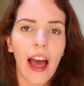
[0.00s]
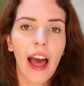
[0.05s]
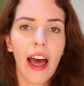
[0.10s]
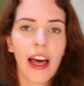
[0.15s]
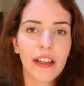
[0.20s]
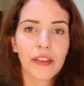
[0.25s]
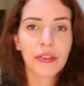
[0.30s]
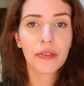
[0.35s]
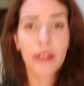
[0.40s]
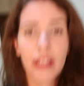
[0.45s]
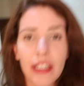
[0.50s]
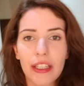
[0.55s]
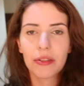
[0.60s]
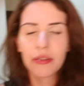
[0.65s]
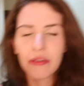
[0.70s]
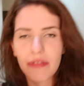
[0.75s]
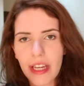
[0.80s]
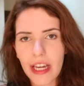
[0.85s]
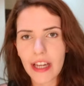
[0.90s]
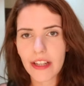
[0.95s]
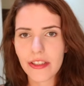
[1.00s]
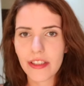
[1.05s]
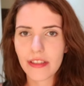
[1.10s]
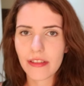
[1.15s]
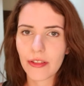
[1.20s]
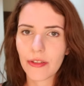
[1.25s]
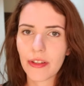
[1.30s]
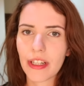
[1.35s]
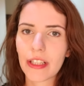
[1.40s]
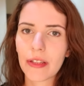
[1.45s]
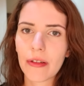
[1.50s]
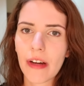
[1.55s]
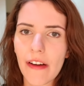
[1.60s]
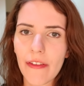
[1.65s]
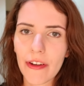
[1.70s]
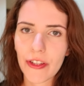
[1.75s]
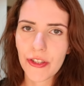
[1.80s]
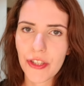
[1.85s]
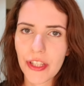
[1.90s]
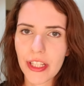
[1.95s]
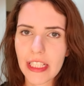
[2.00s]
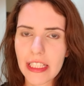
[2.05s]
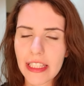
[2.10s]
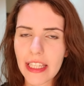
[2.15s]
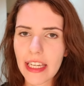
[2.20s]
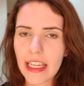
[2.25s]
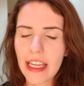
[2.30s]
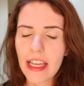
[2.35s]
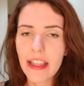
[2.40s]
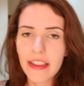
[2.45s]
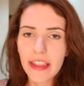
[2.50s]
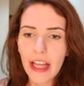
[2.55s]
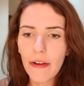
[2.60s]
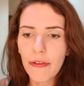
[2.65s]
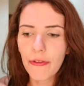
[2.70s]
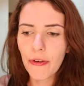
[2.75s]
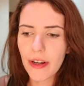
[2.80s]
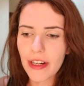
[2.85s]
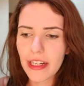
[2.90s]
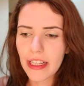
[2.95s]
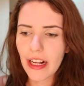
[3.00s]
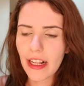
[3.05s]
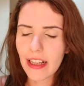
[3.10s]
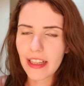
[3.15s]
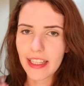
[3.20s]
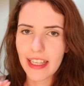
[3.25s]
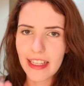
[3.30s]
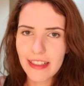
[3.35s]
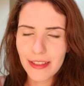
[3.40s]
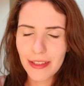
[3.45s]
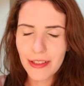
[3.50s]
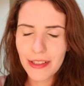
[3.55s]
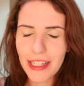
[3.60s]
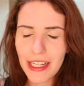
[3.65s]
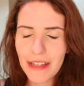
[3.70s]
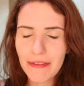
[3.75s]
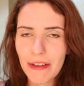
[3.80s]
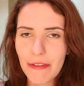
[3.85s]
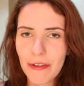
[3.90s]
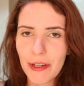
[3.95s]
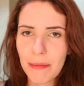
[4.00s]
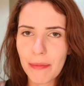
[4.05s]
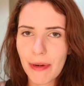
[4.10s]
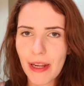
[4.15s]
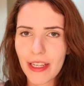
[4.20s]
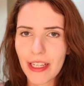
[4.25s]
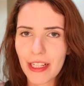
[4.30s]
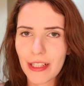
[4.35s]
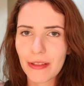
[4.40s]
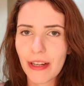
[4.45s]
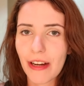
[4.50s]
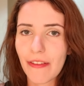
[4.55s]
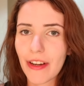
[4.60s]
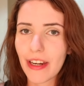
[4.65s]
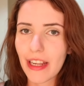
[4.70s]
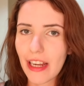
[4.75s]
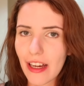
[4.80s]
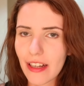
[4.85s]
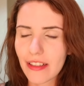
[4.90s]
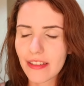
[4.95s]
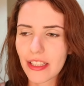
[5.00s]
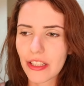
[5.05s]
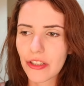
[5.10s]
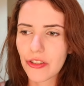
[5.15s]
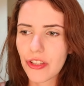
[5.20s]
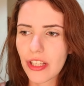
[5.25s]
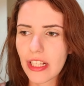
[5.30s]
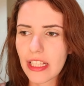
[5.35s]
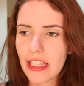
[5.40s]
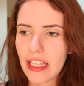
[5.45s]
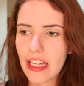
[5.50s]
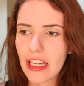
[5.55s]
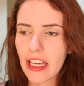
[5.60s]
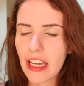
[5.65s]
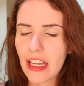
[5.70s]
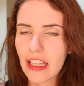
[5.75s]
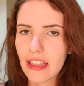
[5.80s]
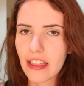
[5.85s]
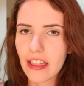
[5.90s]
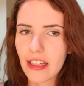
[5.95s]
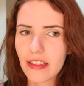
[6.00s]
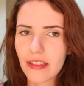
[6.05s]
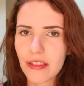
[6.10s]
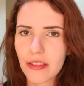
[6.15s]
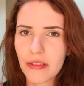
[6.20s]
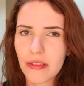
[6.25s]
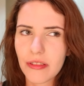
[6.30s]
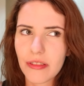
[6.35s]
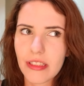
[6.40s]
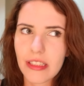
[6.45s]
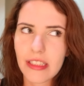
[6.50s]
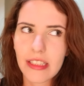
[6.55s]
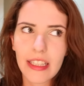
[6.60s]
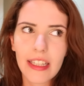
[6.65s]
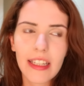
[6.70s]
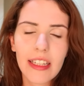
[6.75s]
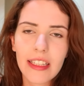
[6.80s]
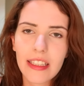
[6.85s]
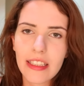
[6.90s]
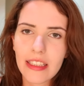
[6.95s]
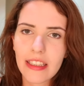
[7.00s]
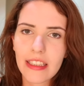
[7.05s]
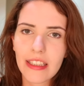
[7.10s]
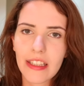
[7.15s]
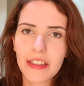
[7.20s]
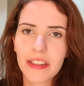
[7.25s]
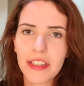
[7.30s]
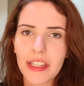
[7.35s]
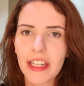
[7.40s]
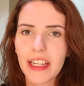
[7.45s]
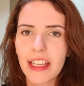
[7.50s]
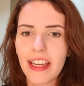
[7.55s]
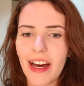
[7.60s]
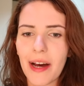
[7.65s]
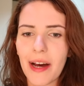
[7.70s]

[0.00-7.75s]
And today too we are just going to have a chill day. Not for real. Yesterday we were planning to have a relaxing chill day, and as you could see, it didn't really